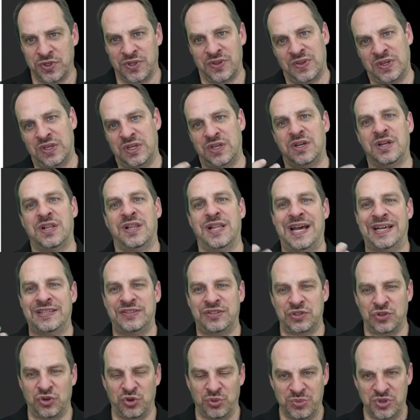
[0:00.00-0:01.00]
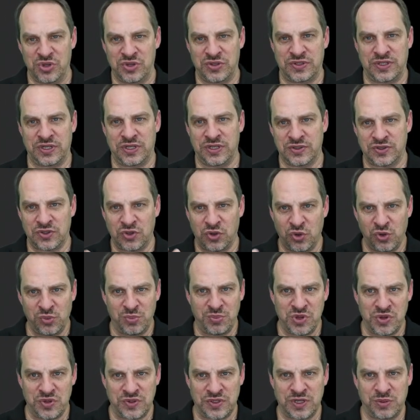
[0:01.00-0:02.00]
You think of classical music, it's old
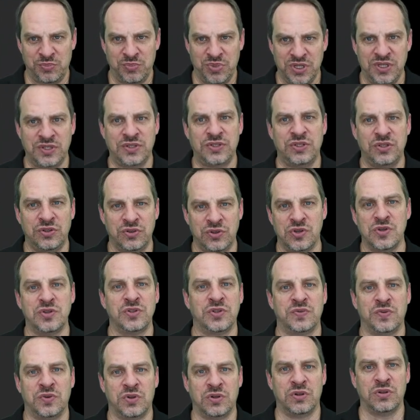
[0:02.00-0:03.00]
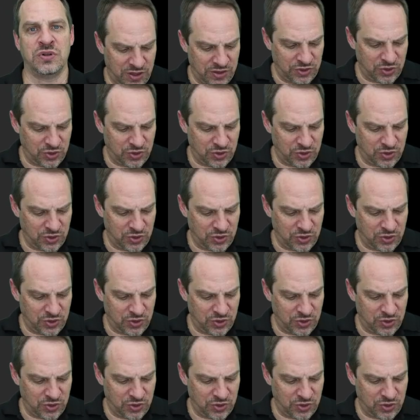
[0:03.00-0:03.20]
music, but it's still useful.